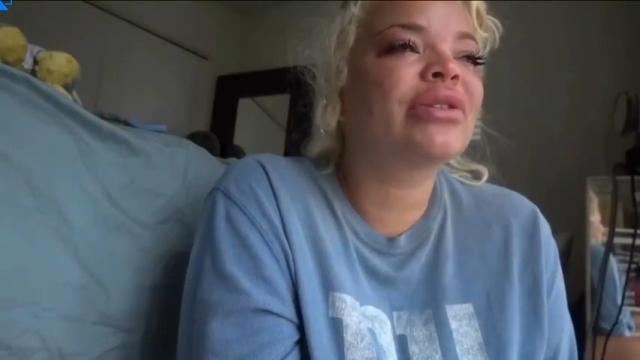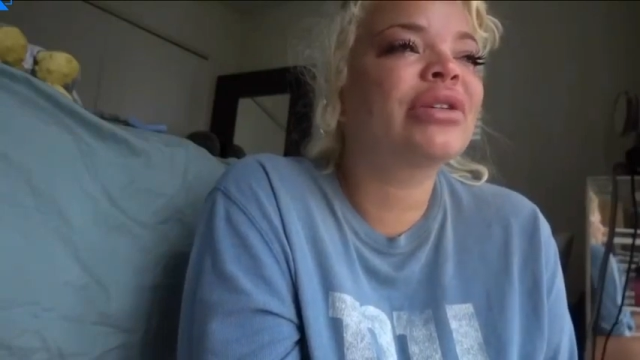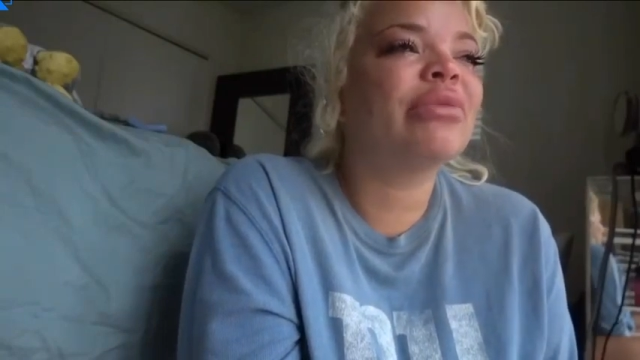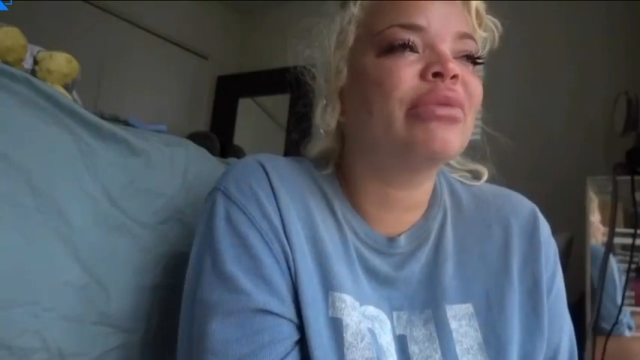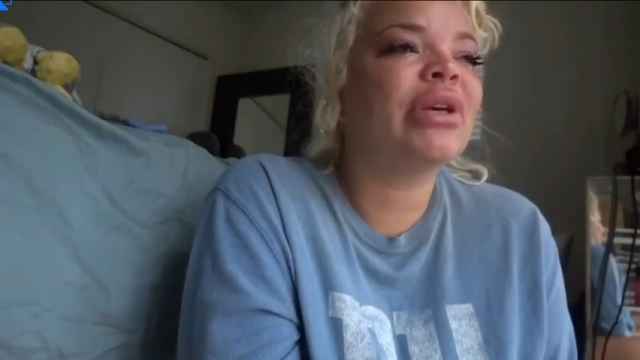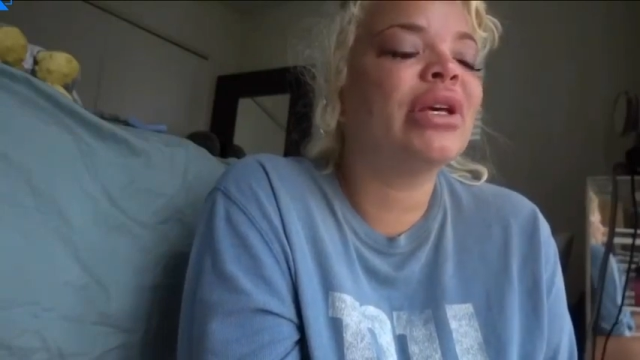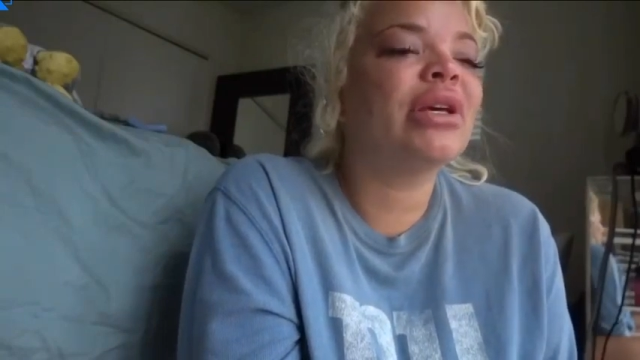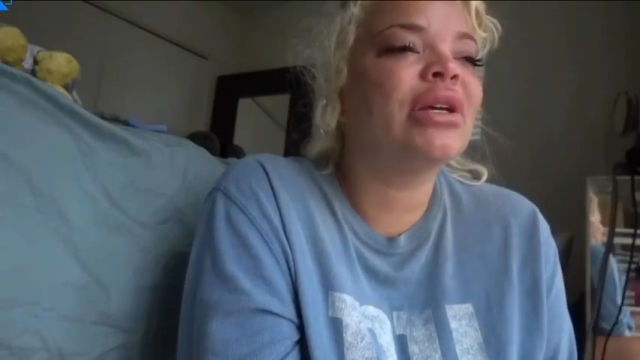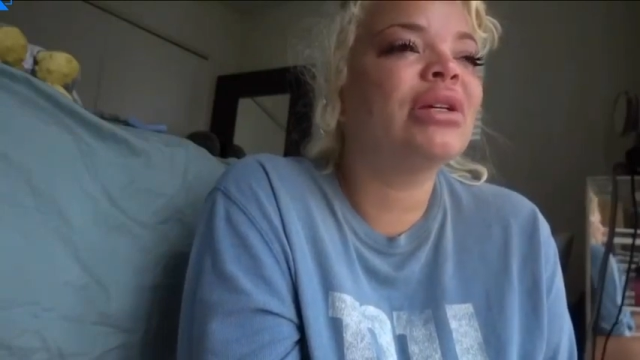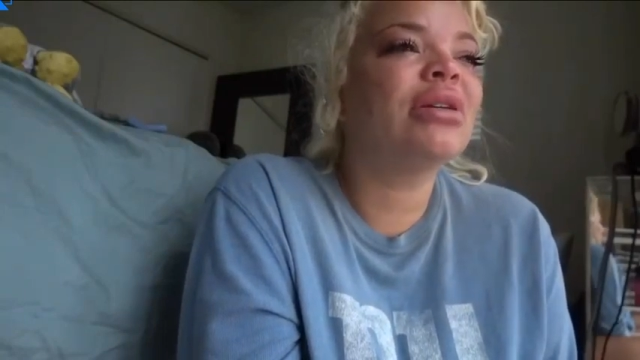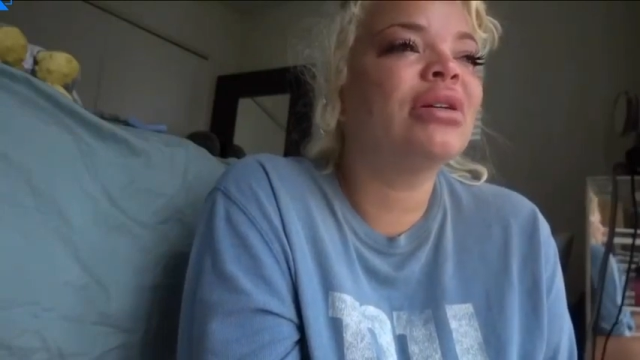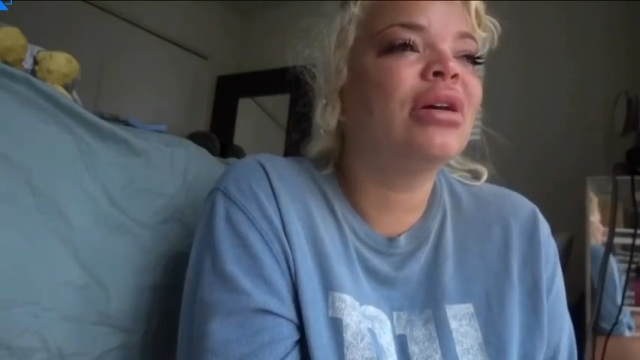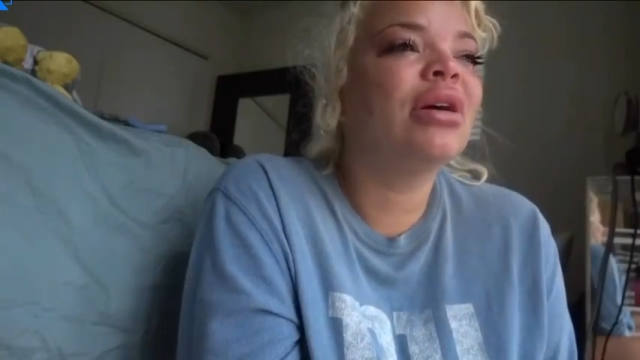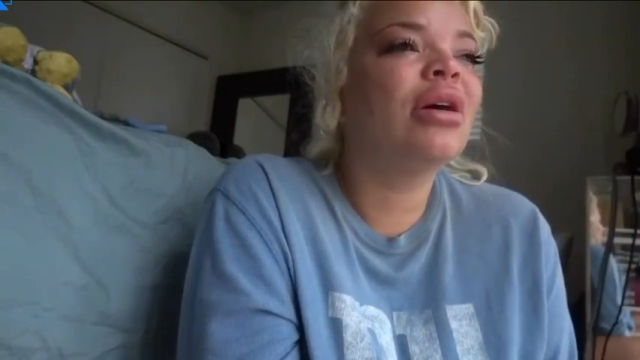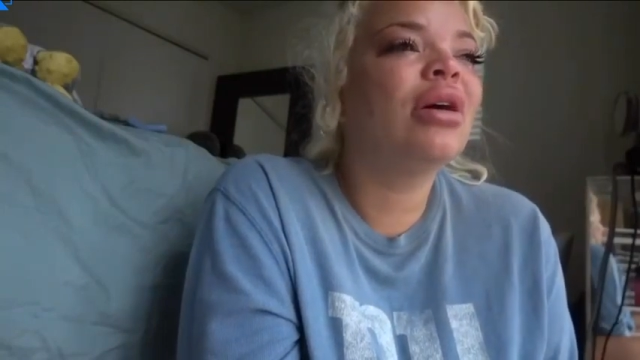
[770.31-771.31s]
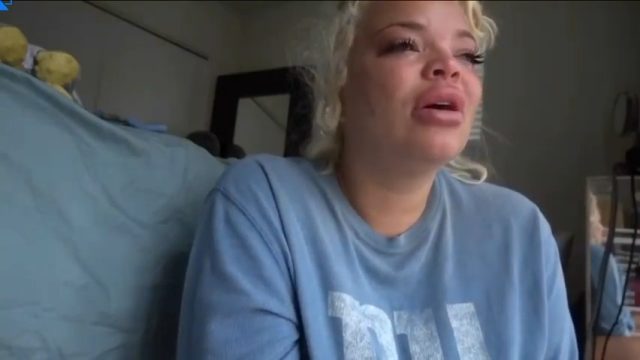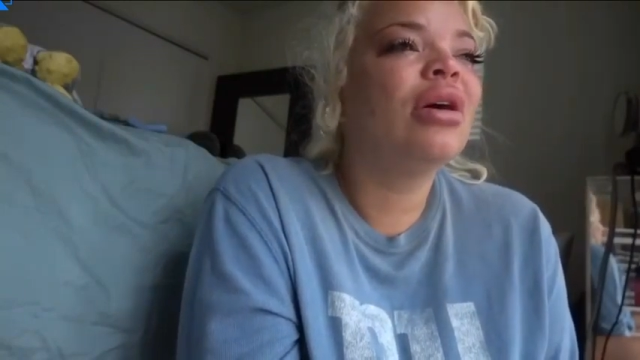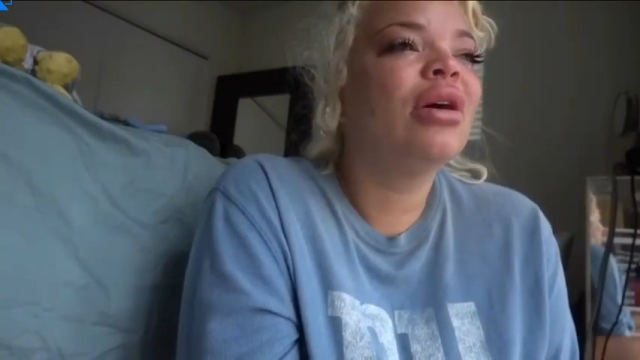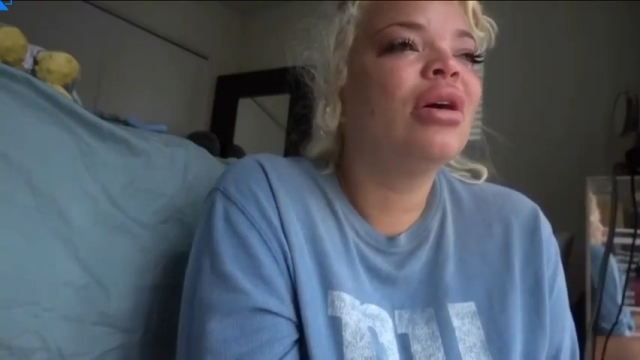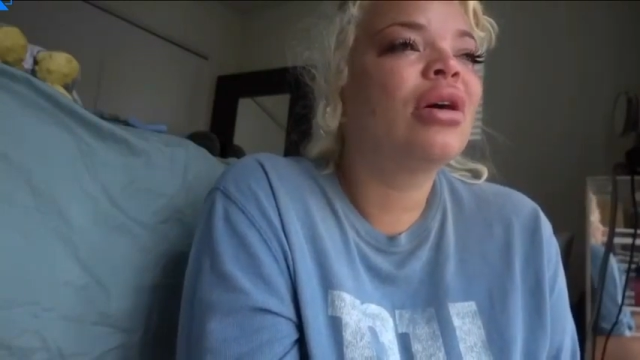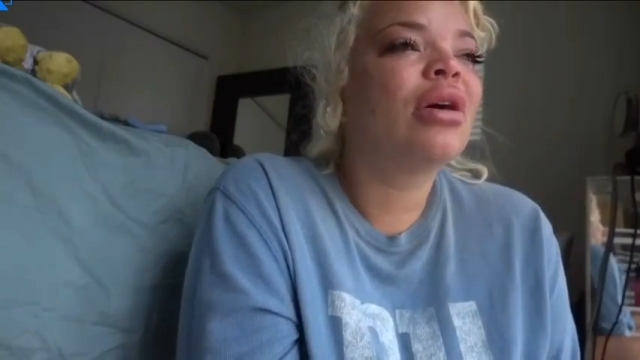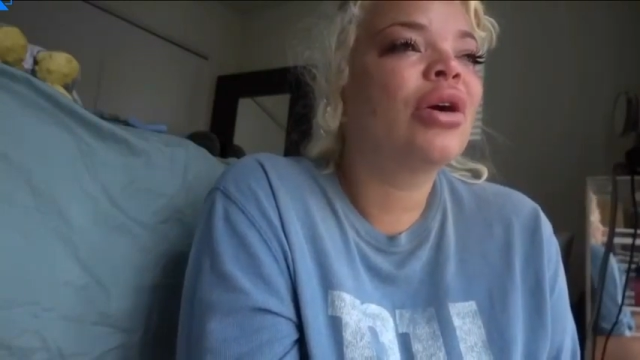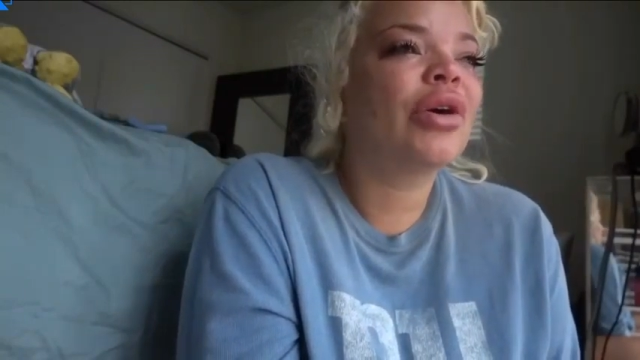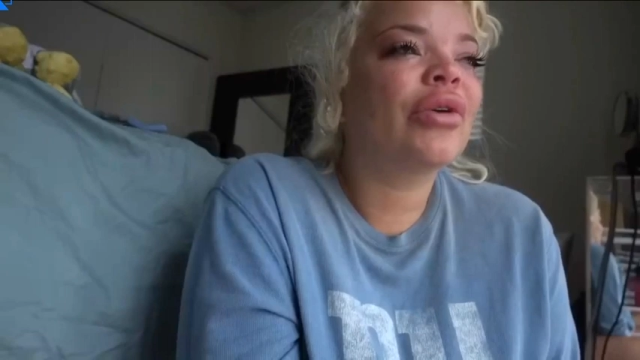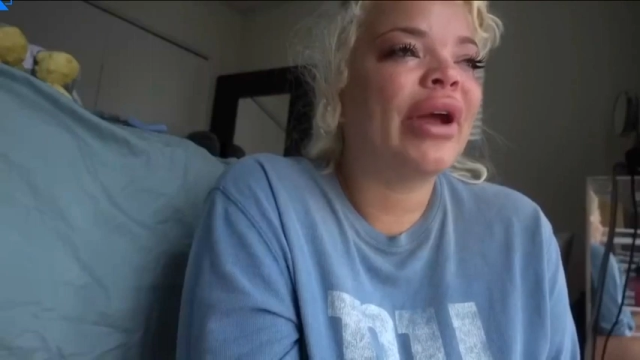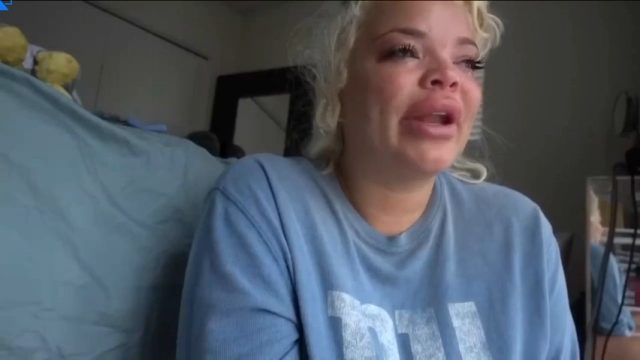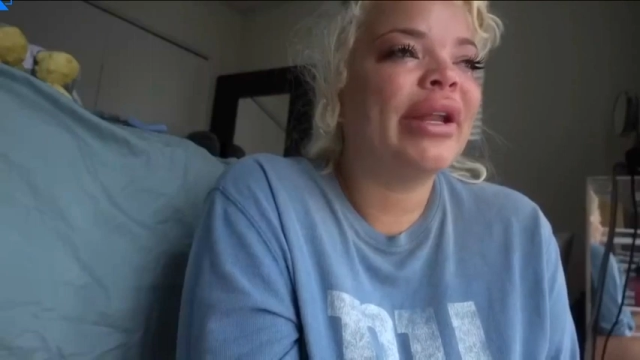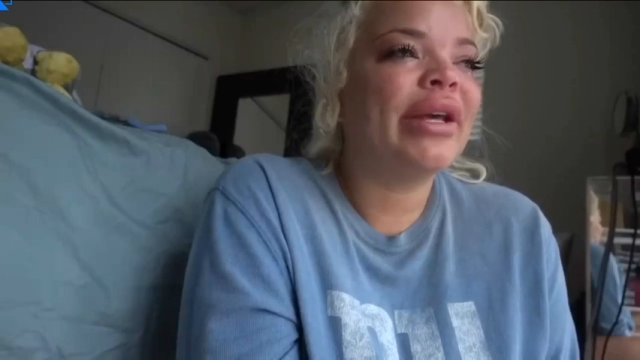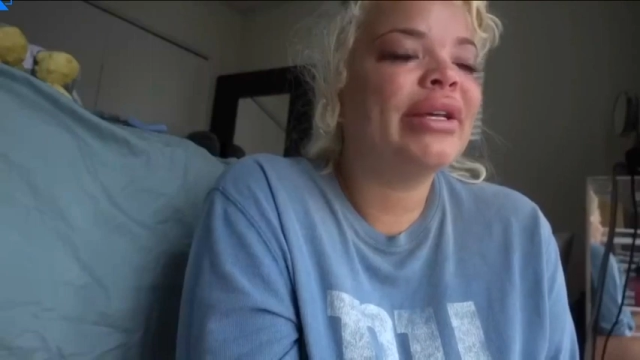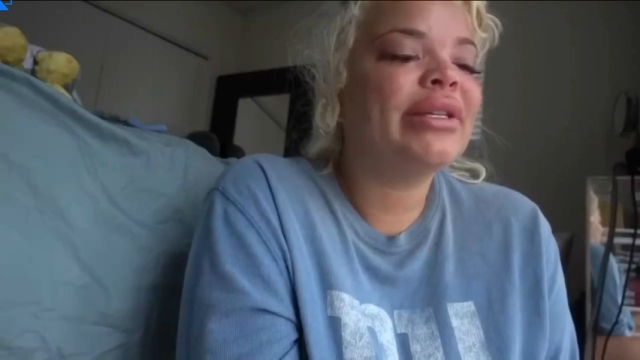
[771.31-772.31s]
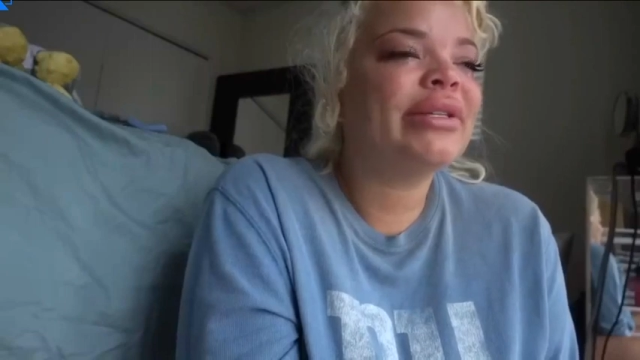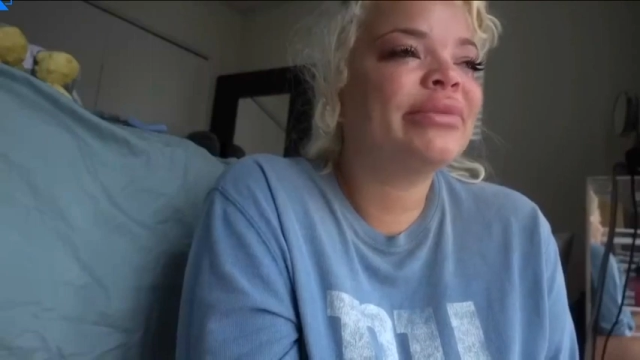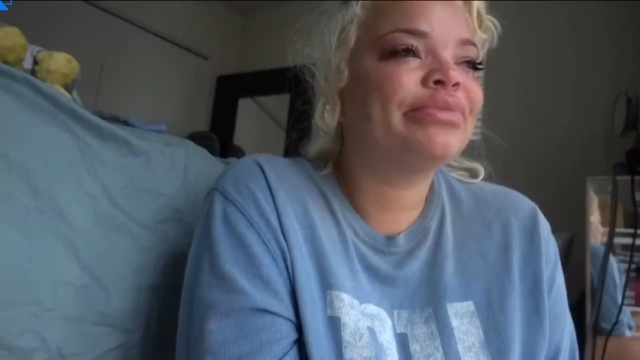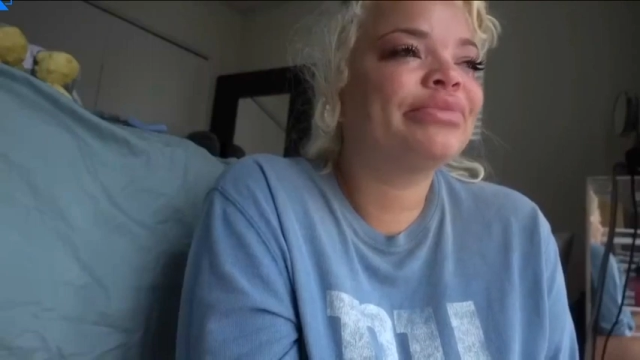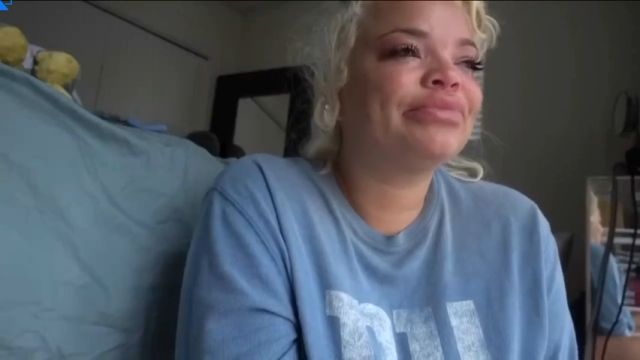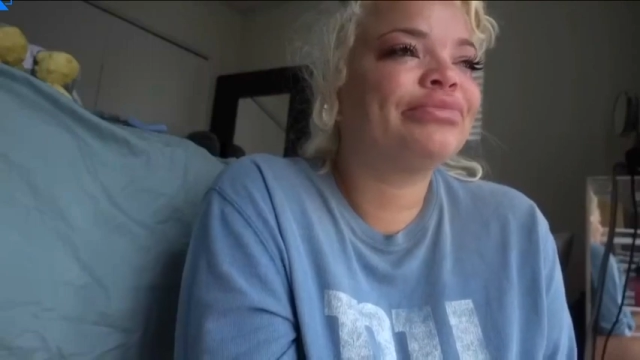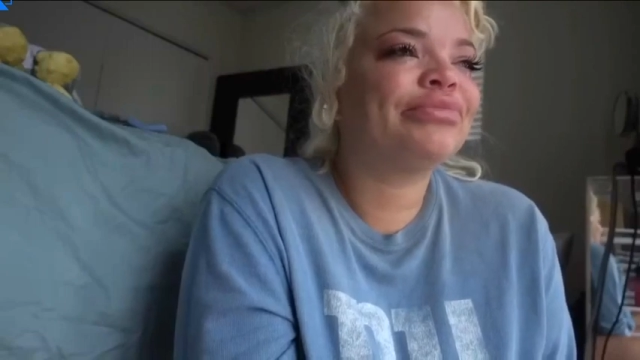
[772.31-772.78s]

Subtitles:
is going to be horrendous.